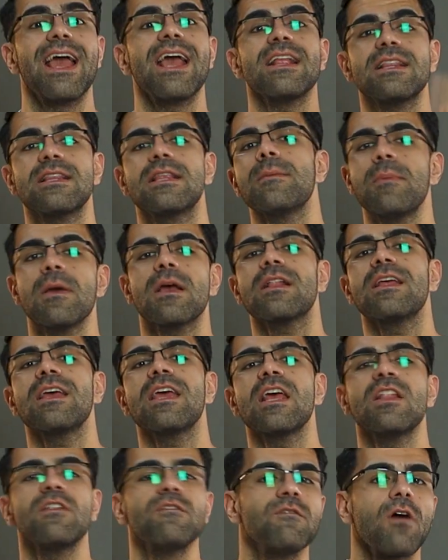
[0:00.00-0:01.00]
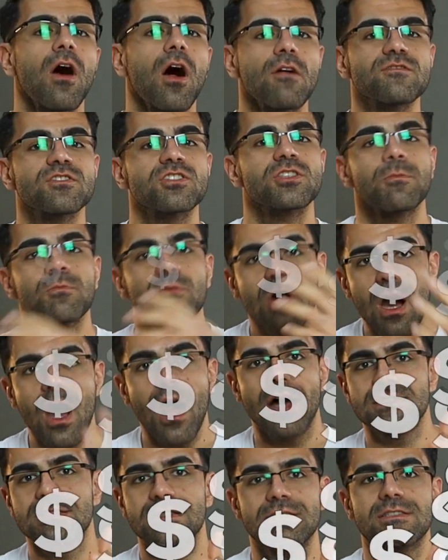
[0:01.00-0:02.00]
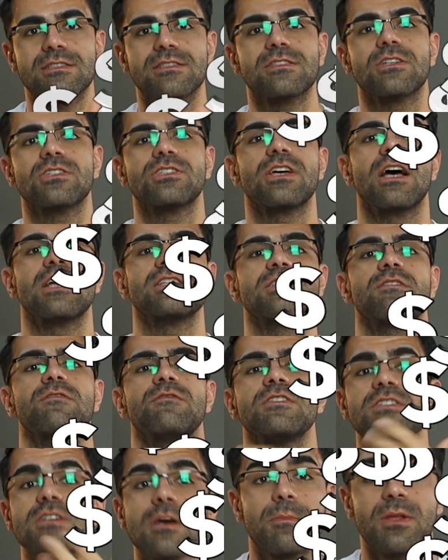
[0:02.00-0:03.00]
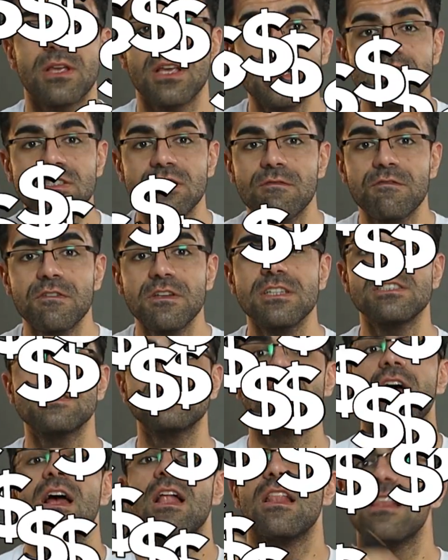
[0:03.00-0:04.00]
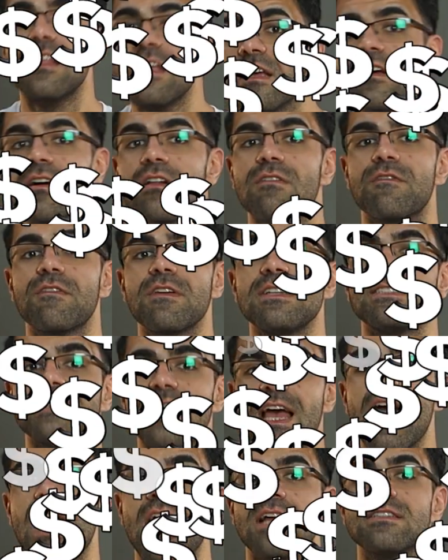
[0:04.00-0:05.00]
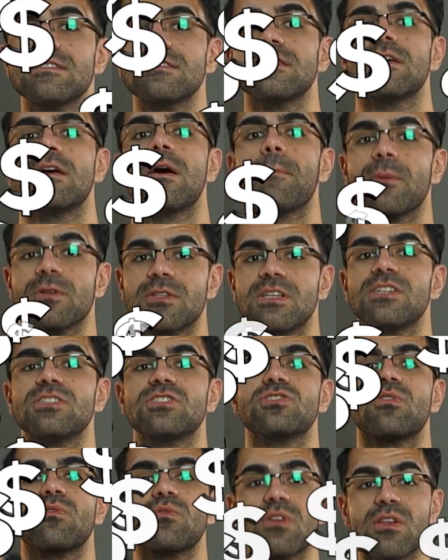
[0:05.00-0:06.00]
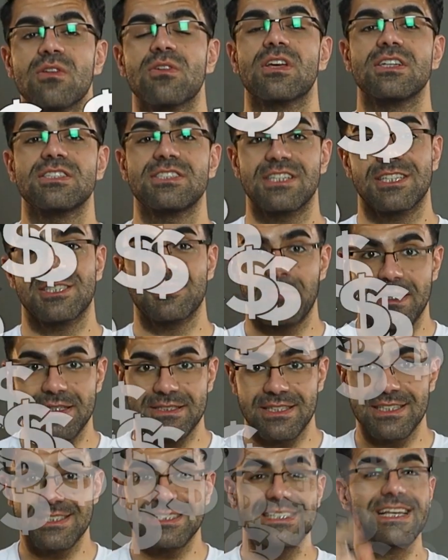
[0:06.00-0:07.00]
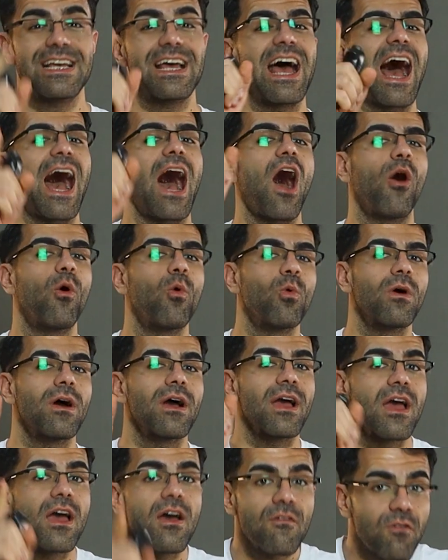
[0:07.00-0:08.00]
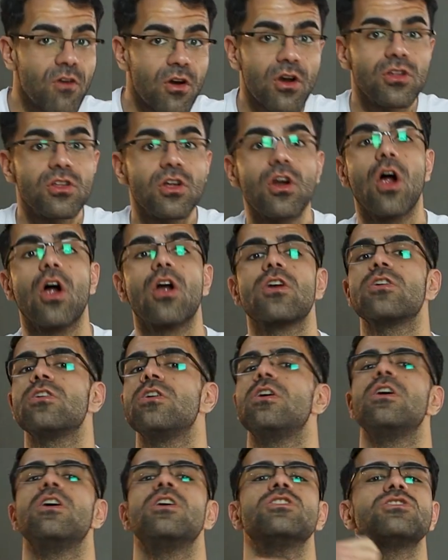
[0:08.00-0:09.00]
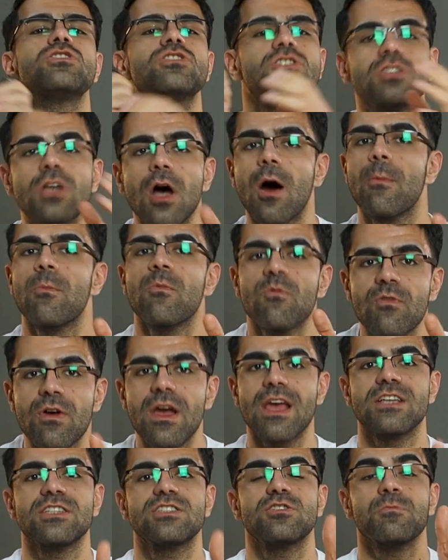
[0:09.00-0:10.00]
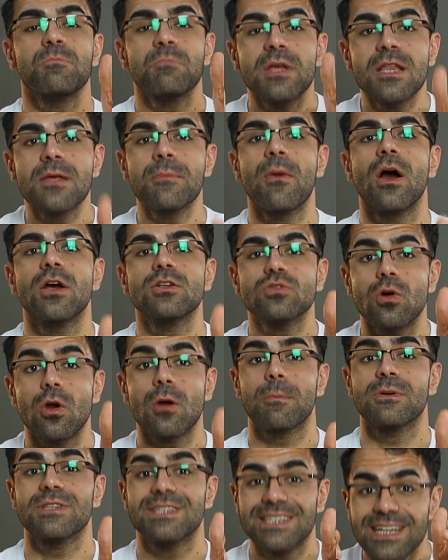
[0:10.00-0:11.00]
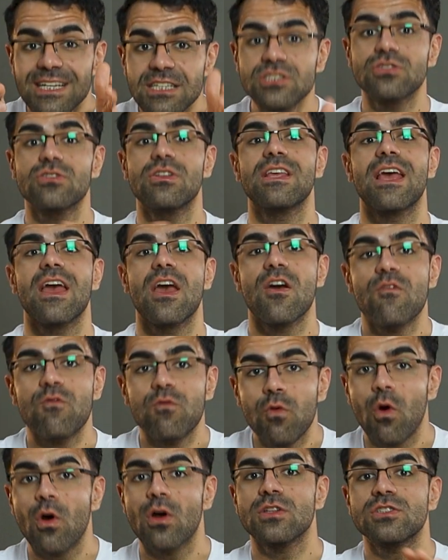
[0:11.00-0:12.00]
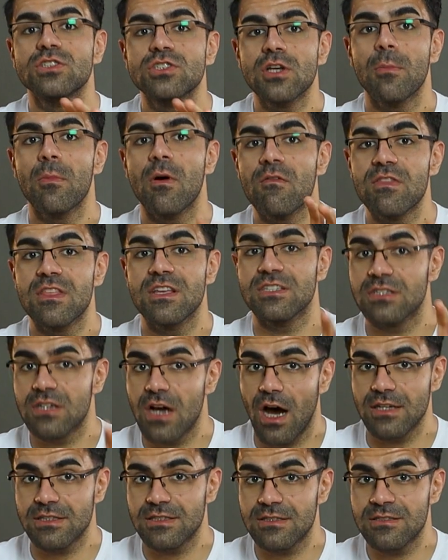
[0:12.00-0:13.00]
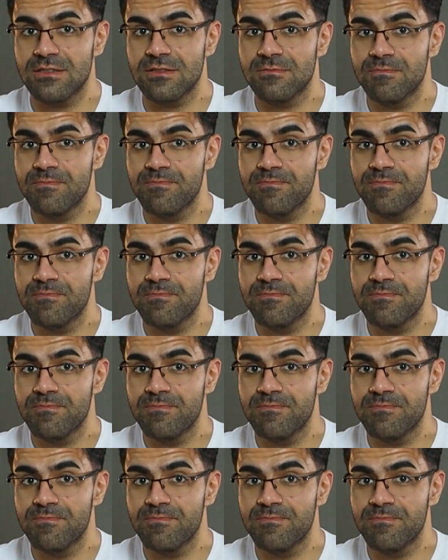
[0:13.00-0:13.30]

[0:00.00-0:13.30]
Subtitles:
It typically involves some costs such as visa application fees, legal fees, and potential relocation expenses. However, there are some ways to minimize or potentially avoid some of these costs.